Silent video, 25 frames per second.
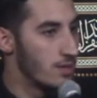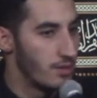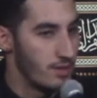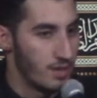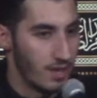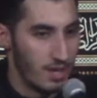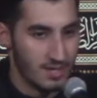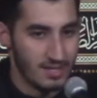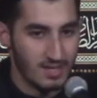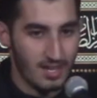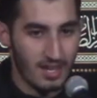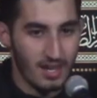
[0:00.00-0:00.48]

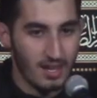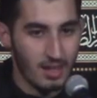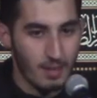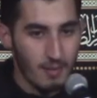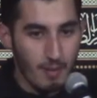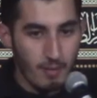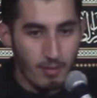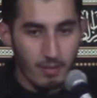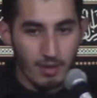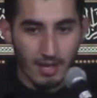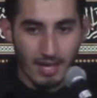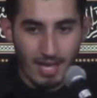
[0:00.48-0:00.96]
The Ansar are the
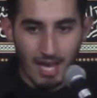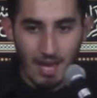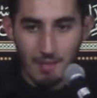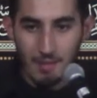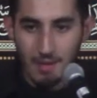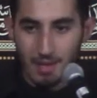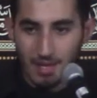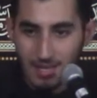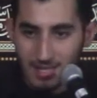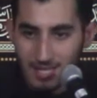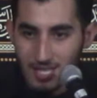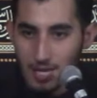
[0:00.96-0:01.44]
people that came
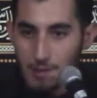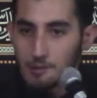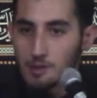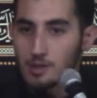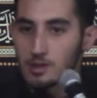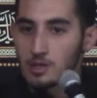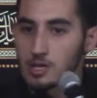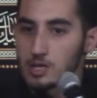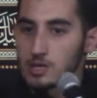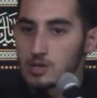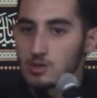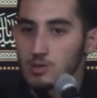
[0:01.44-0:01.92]
and
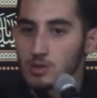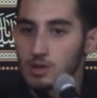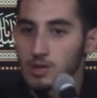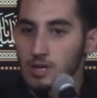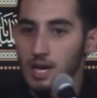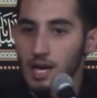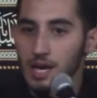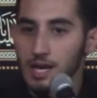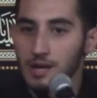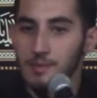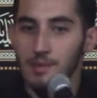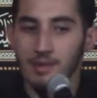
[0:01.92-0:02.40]
accepted
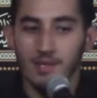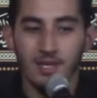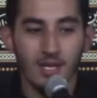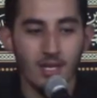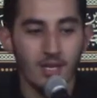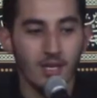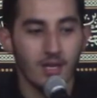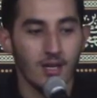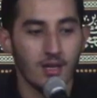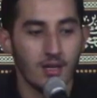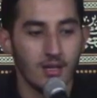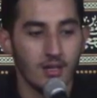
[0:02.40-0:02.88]
Rasulullah in
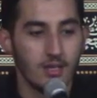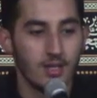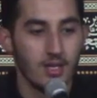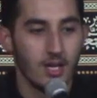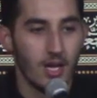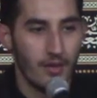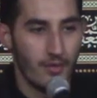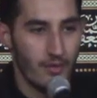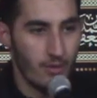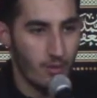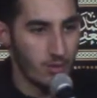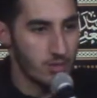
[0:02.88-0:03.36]
Medina.
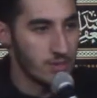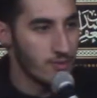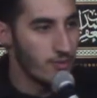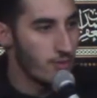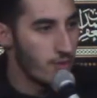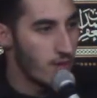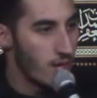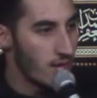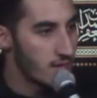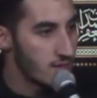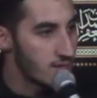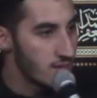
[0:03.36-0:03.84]
If it wasn't
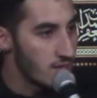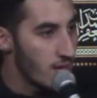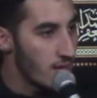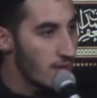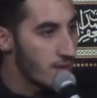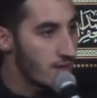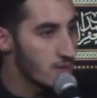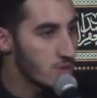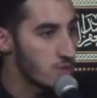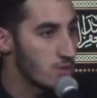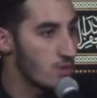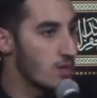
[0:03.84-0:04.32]
for the
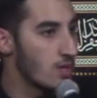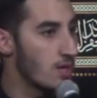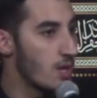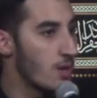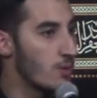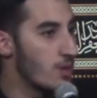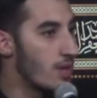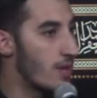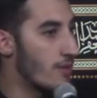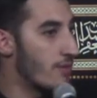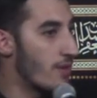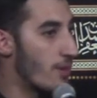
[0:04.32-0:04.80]
Ansar, Rasulullah
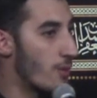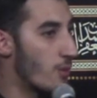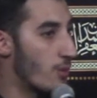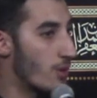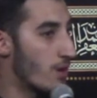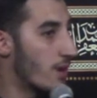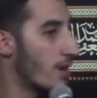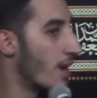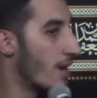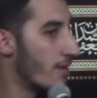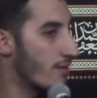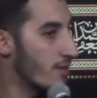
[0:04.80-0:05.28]
would have,
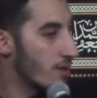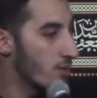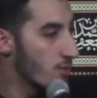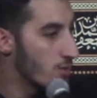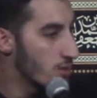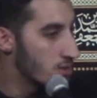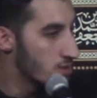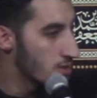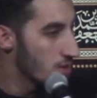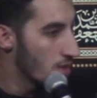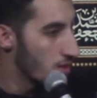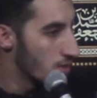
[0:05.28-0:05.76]
wouldn't have
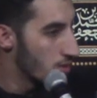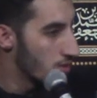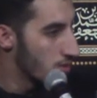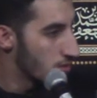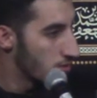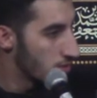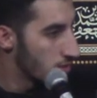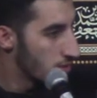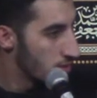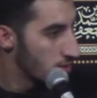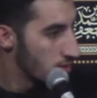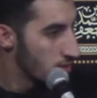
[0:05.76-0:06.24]
anywhere to go.
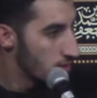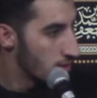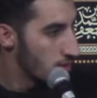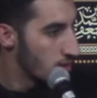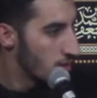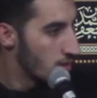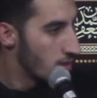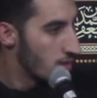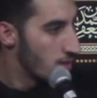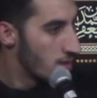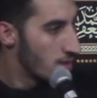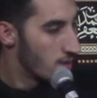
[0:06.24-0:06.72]

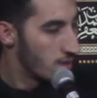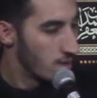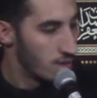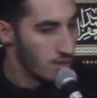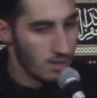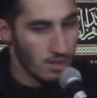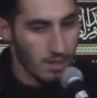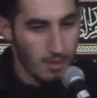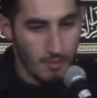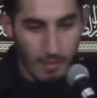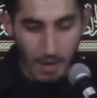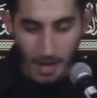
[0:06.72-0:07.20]

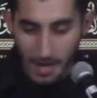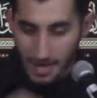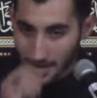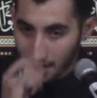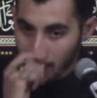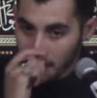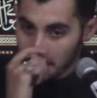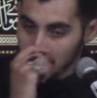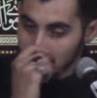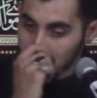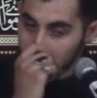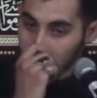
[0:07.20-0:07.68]
But he
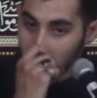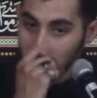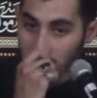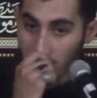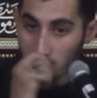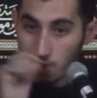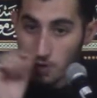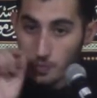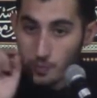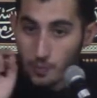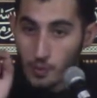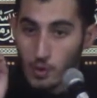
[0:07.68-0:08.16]
comes and says,
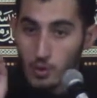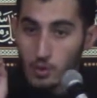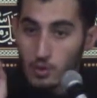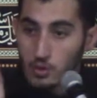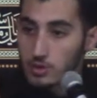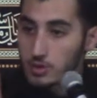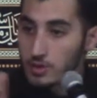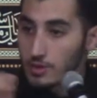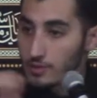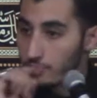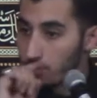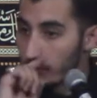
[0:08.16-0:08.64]
The
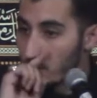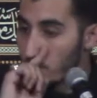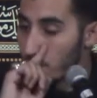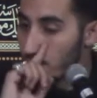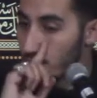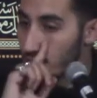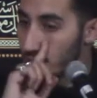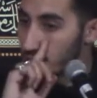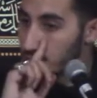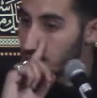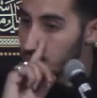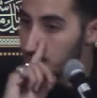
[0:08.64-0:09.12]
spoils of
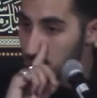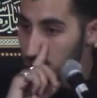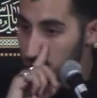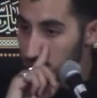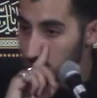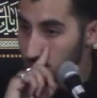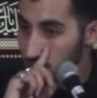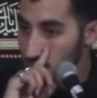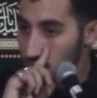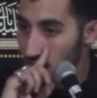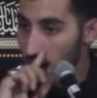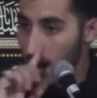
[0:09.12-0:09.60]
war
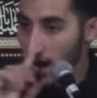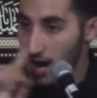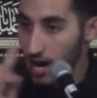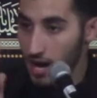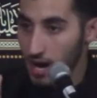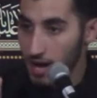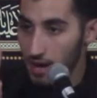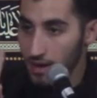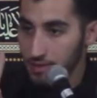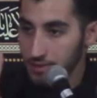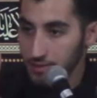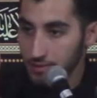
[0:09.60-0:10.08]

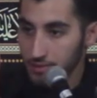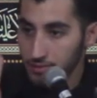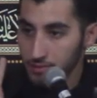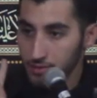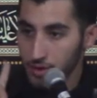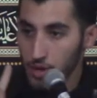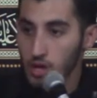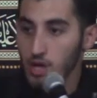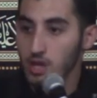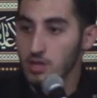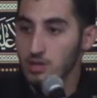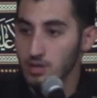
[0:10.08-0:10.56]

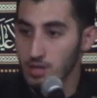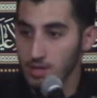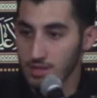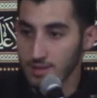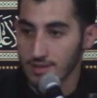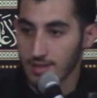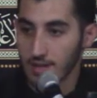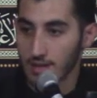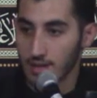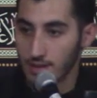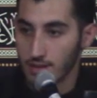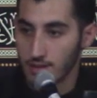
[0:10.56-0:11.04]
don't go to
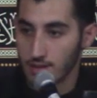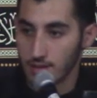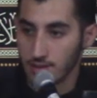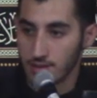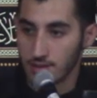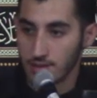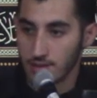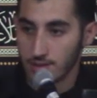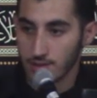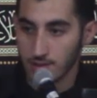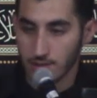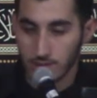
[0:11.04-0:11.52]
Ansar.
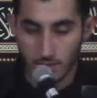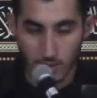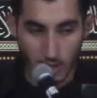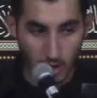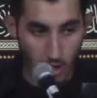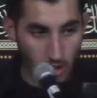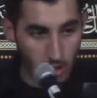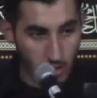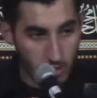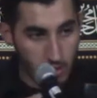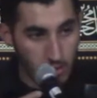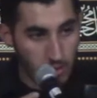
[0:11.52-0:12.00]
They
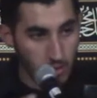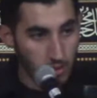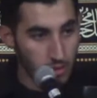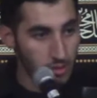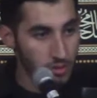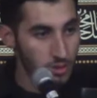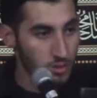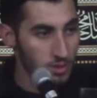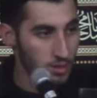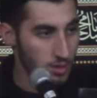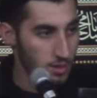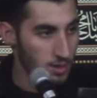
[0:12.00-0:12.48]
go to
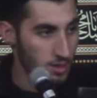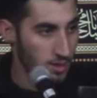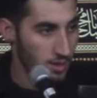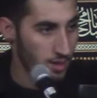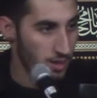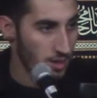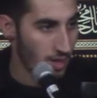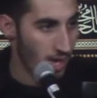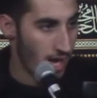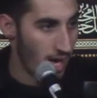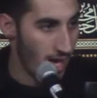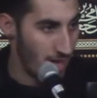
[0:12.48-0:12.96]

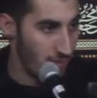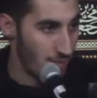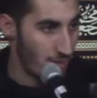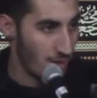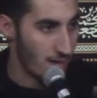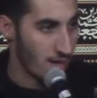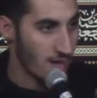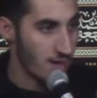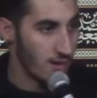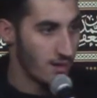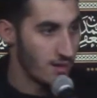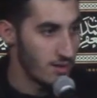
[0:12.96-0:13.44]
Ahl
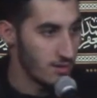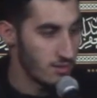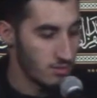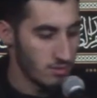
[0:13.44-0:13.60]
Makkah.